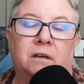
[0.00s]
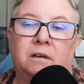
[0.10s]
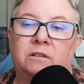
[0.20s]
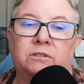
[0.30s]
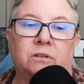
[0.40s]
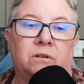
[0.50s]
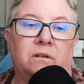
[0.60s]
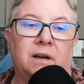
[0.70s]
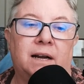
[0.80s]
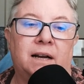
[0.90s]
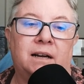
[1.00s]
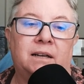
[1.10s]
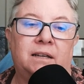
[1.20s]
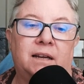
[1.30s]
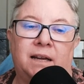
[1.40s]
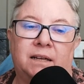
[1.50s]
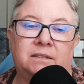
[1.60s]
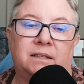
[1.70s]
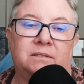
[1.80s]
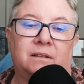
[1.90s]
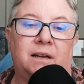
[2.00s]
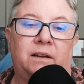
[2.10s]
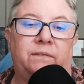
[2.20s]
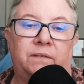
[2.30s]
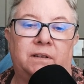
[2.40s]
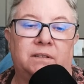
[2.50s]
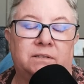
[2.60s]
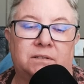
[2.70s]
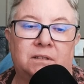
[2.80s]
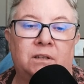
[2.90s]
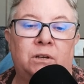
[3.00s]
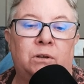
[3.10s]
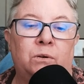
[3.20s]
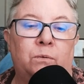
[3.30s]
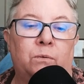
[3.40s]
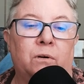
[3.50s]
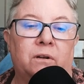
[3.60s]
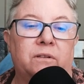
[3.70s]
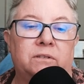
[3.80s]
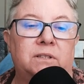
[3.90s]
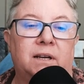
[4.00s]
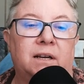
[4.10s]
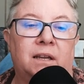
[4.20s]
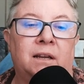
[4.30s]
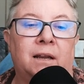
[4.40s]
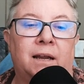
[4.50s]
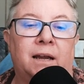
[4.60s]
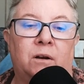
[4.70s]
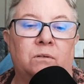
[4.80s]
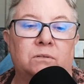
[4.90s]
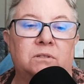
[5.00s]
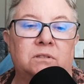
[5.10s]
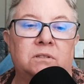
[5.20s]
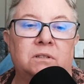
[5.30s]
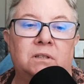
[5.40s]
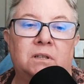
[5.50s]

uh, so I Access Life is worth checking out.